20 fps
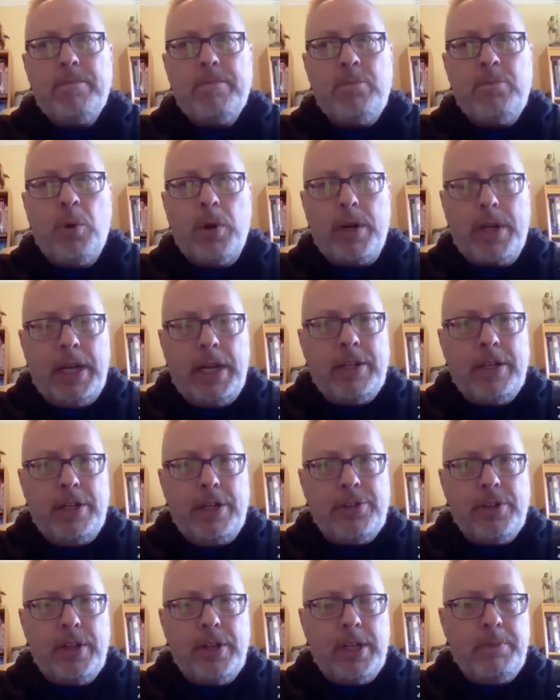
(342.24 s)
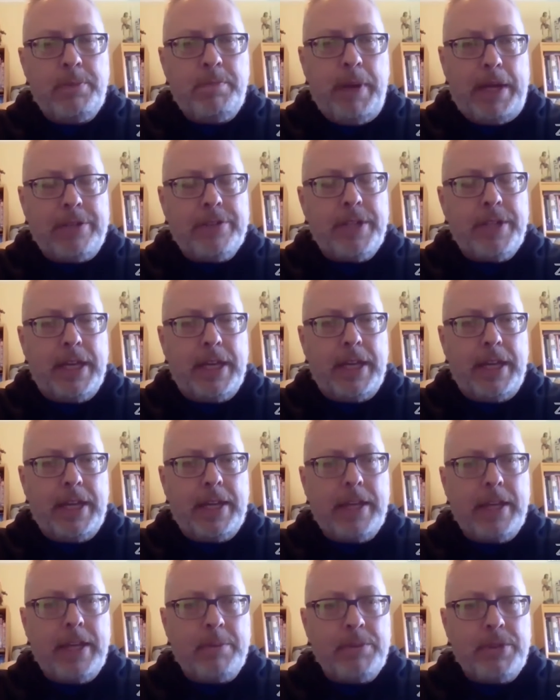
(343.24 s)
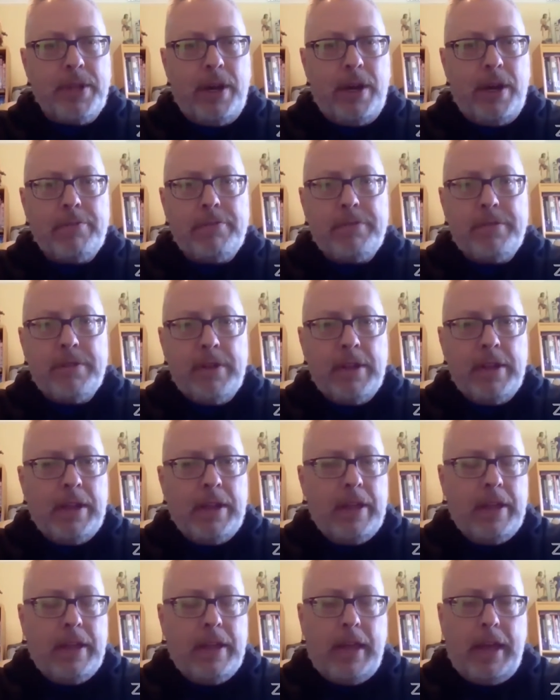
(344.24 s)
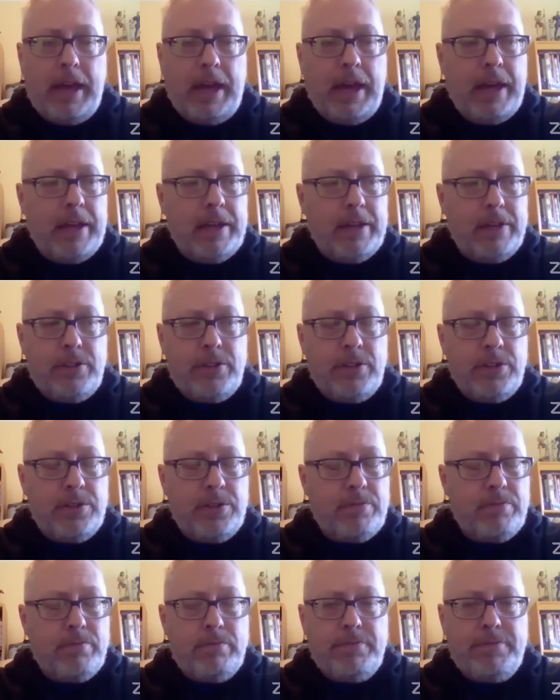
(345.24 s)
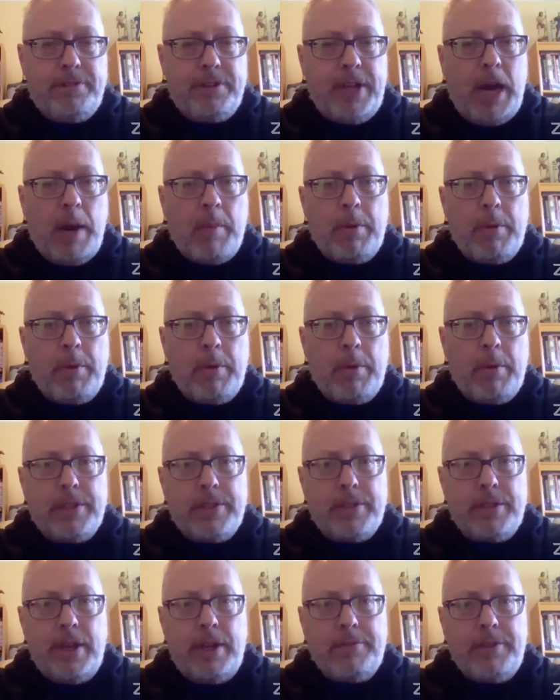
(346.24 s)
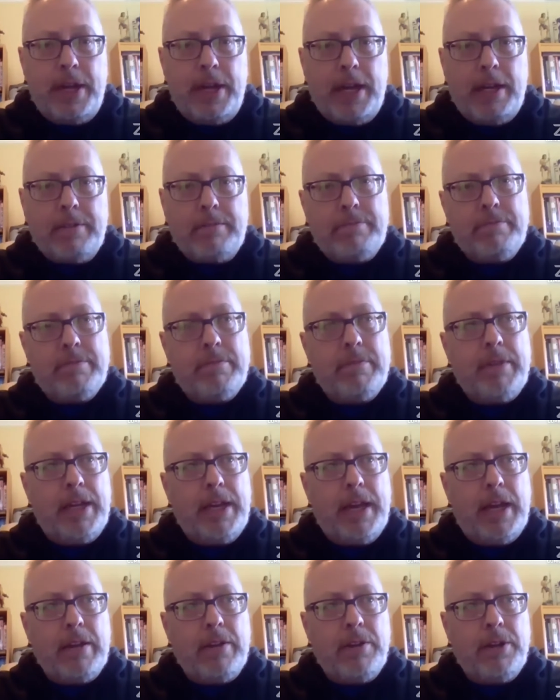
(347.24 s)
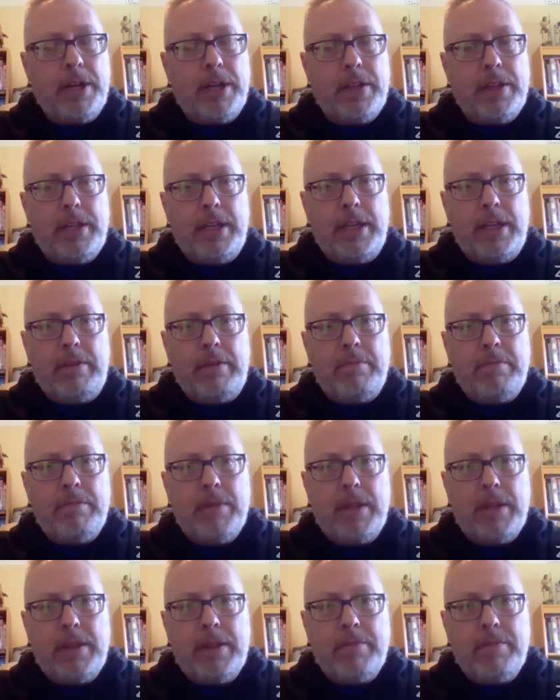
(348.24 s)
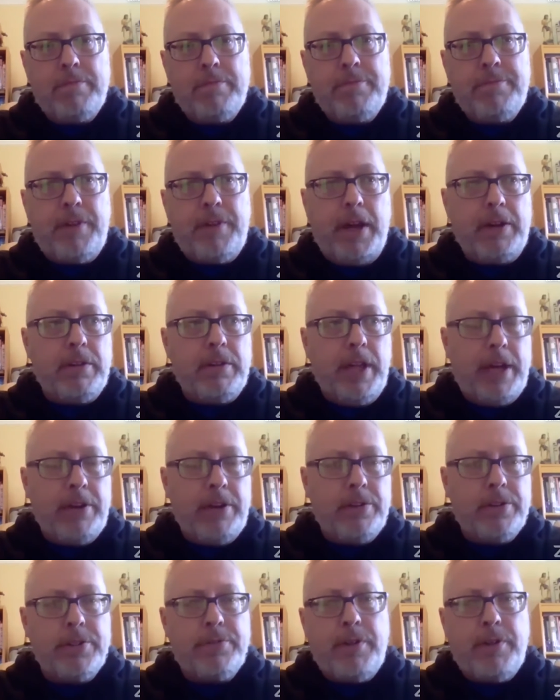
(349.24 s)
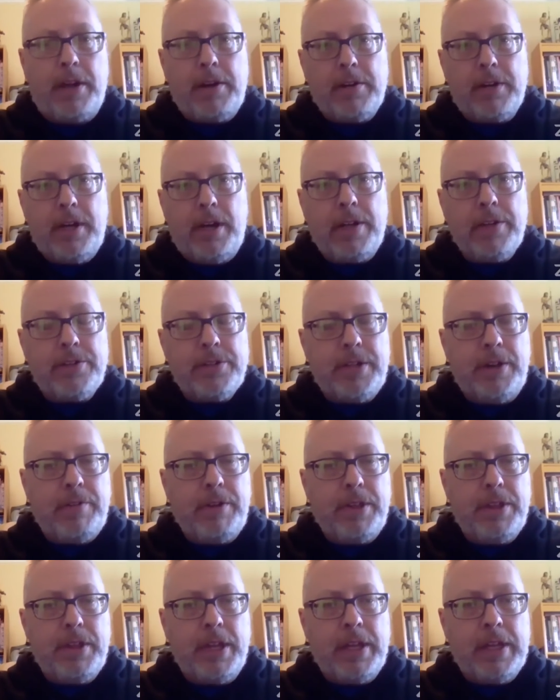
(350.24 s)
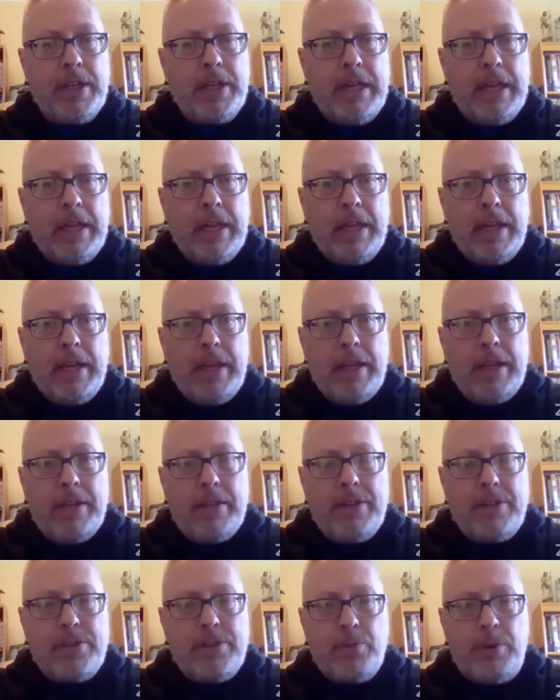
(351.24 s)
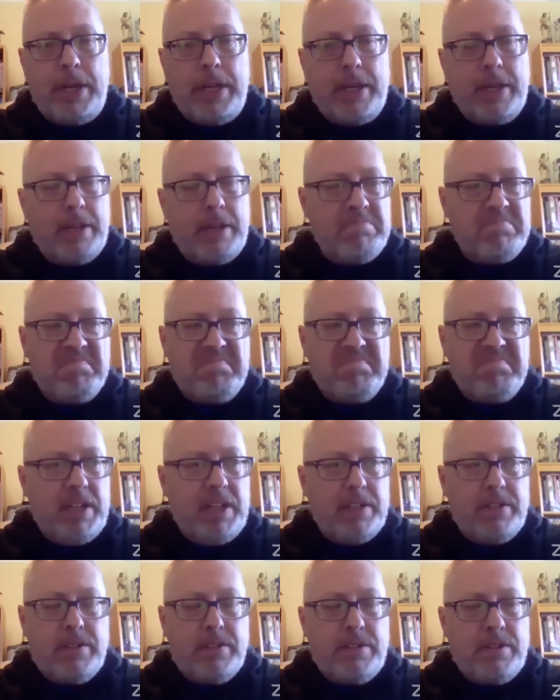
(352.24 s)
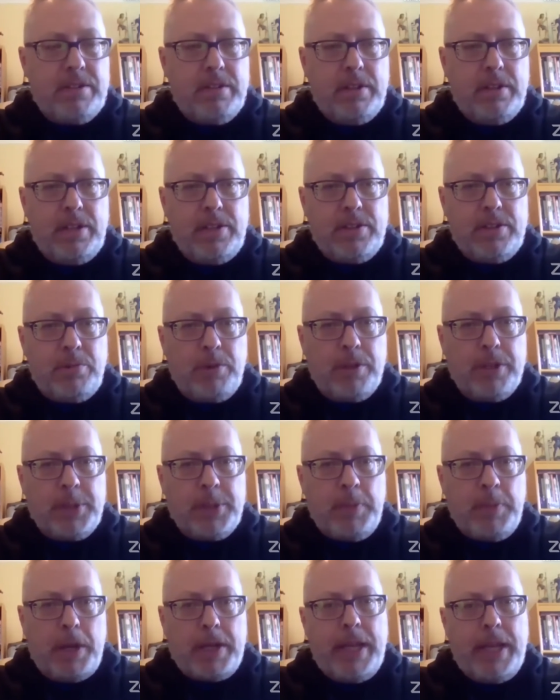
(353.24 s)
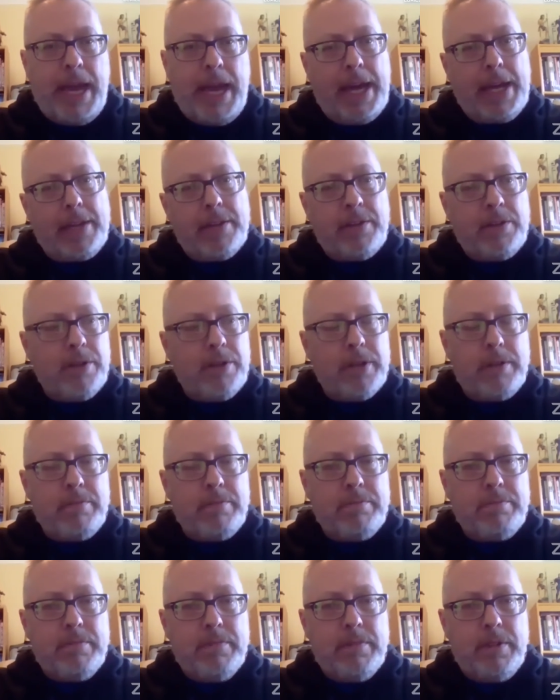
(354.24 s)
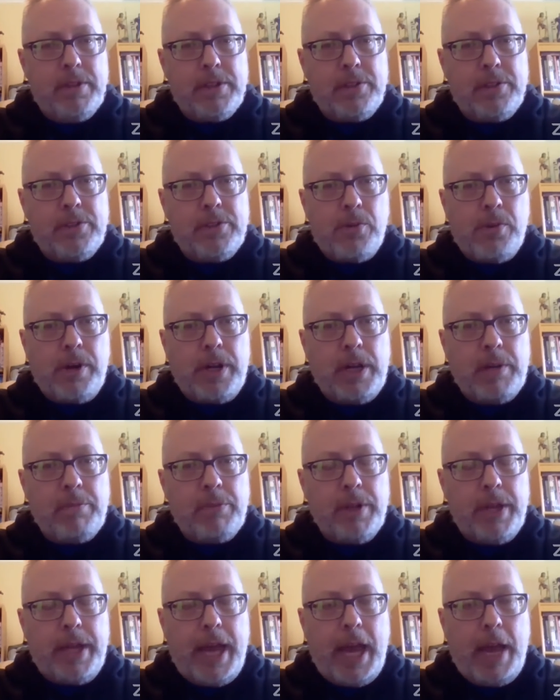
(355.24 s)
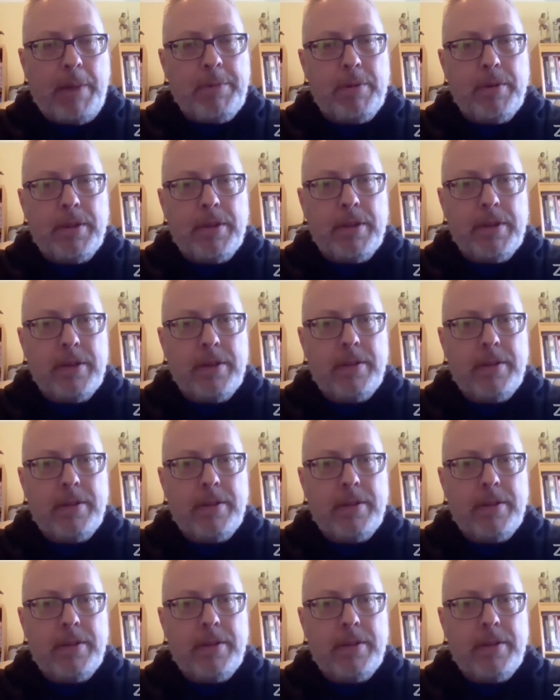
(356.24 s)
working digitally, penciling and inking himself, and it's just phenomenal looking stuff. I got to look at the final letters, final colors, and everything this week, and it's a really spectacular looking story. I'm really happy with it.